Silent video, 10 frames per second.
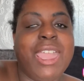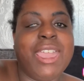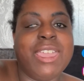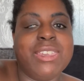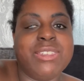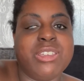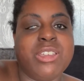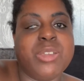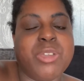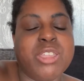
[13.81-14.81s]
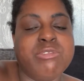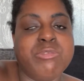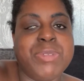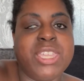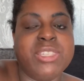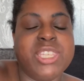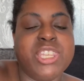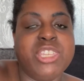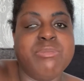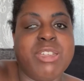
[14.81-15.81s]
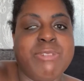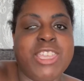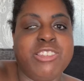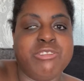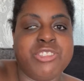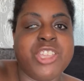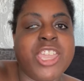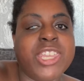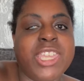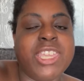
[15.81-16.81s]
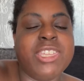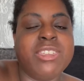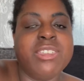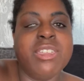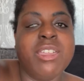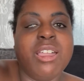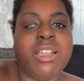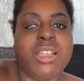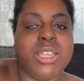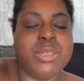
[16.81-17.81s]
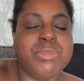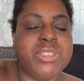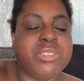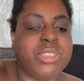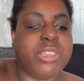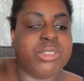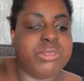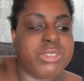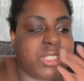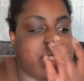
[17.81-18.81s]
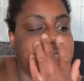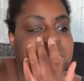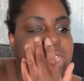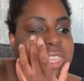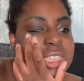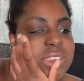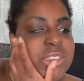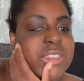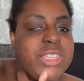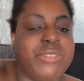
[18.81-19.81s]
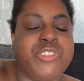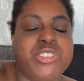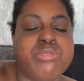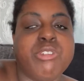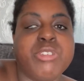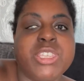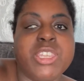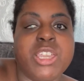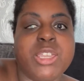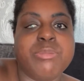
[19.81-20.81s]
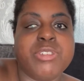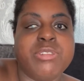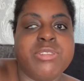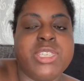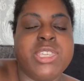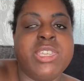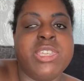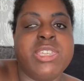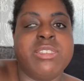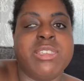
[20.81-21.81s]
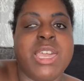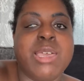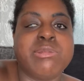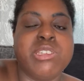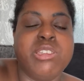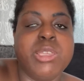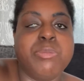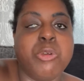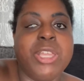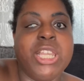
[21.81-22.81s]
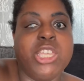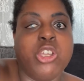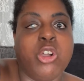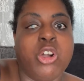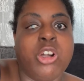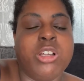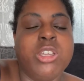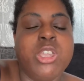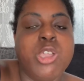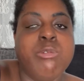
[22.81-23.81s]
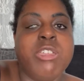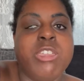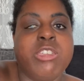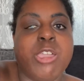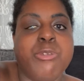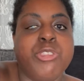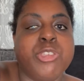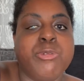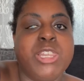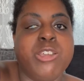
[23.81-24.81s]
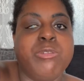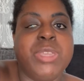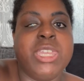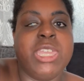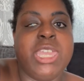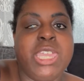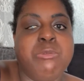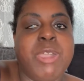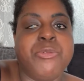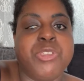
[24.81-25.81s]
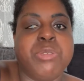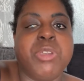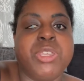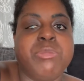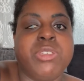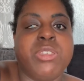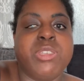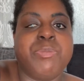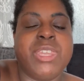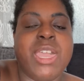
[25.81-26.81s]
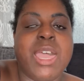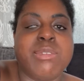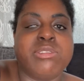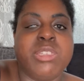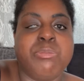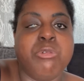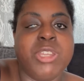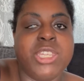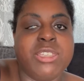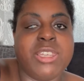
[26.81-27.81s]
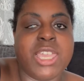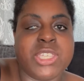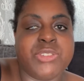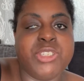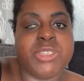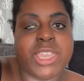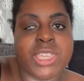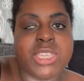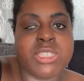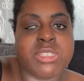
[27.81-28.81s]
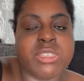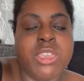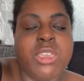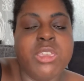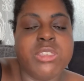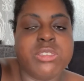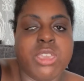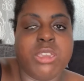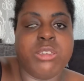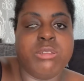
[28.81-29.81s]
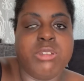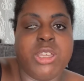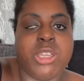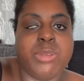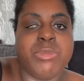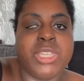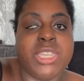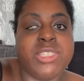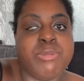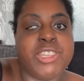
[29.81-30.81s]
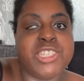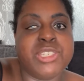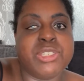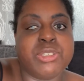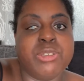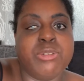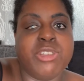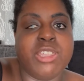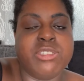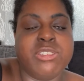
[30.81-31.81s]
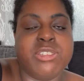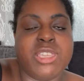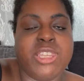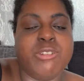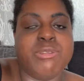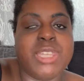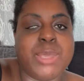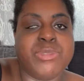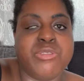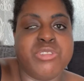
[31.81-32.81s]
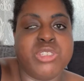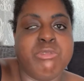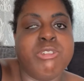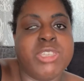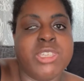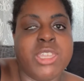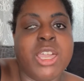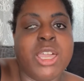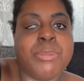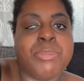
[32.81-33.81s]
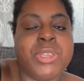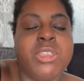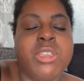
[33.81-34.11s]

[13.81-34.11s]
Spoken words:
And I will be continuing my weight loss journey. So today I've just woken up because it is absolutely boiling hot. We're going through a little mini heat wave at the moment and it's been absolutely boiling the last few days. So the kids went to school and I just took a little nap, so I've just woken up.